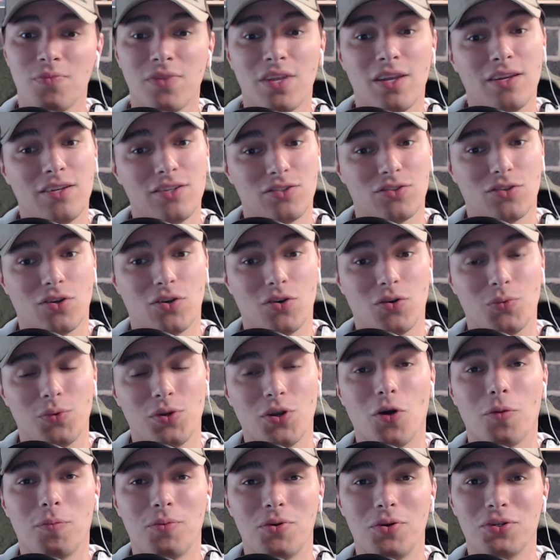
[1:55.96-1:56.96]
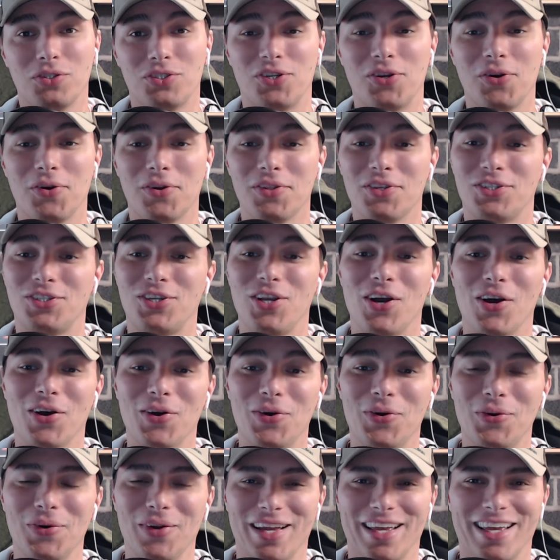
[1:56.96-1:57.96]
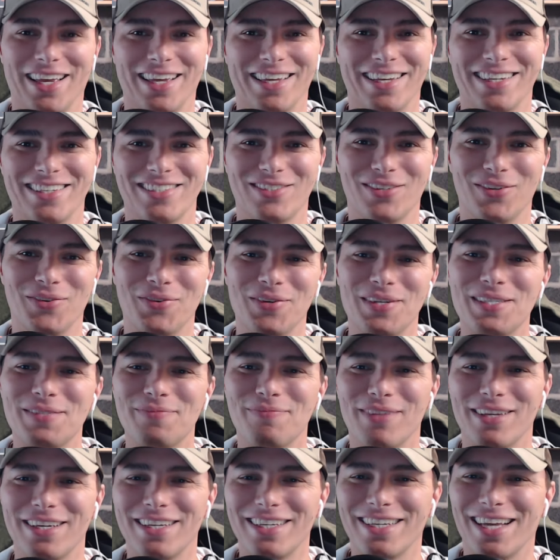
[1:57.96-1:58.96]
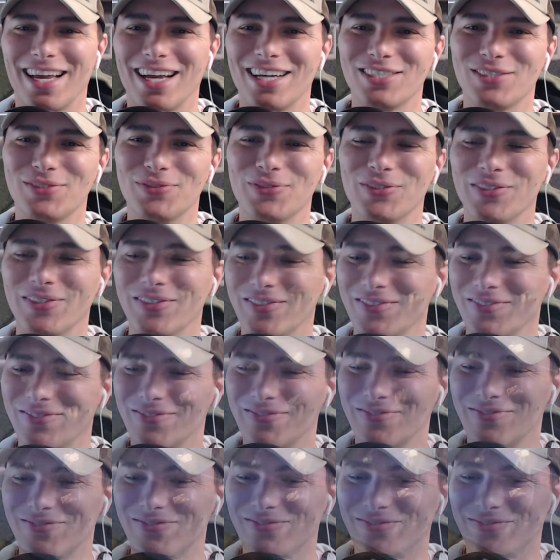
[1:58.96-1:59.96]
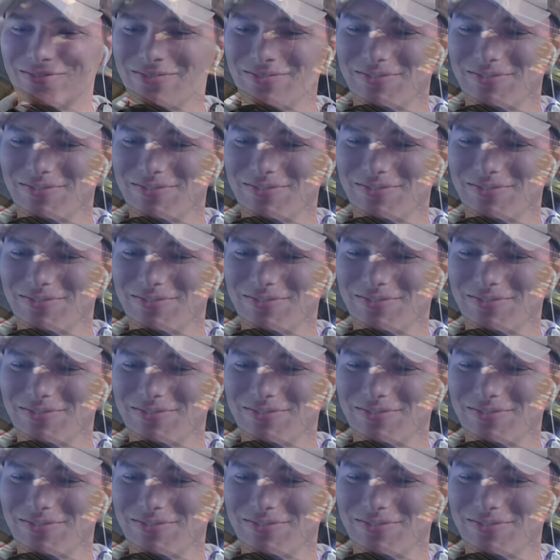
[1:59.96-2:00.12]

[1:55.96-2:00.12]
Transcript: So we hope you enjoy the show, and as always, play casual. It worked.